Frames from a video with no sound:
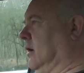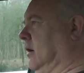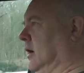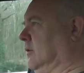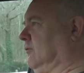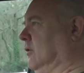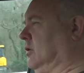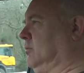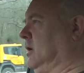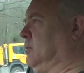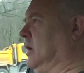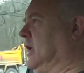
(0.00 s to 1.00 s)
I
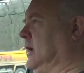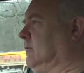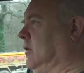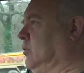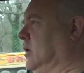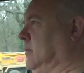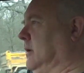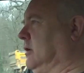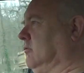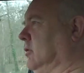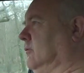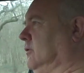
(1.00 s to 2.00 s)
firmly believe that we're
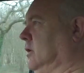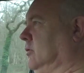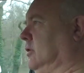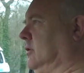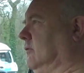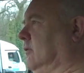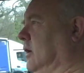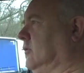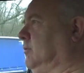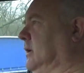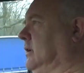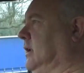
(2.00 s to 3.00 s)
better off using the
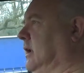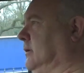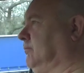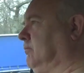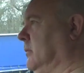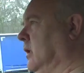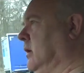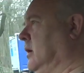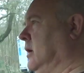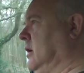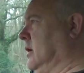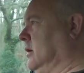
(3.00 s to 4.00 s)
5-pin
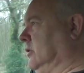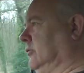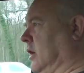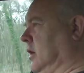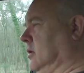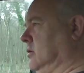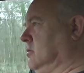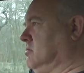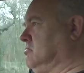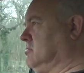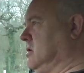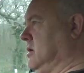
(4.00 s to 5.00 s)
DIN. So,
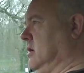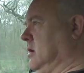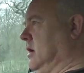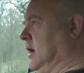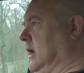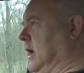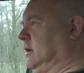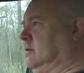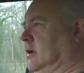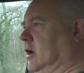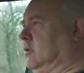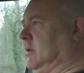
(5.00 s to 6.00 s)
again,
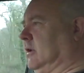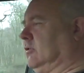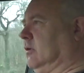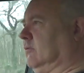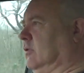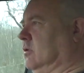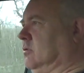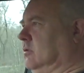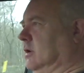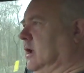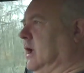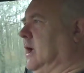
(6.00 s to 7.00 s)
hope that's helpful.
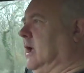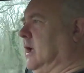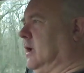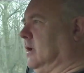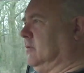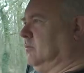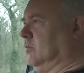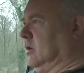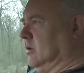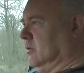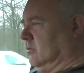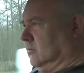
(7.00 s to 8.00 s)
Uh,
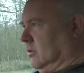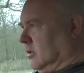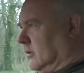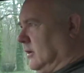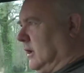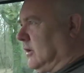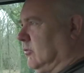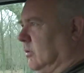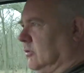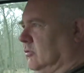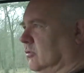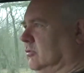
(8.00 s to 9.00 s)
we'll look at the next
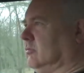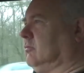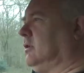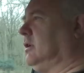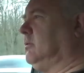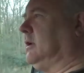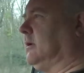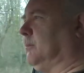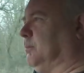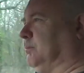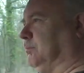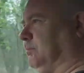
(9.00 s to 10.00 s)
question in a
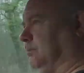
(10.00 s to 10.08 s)
minute.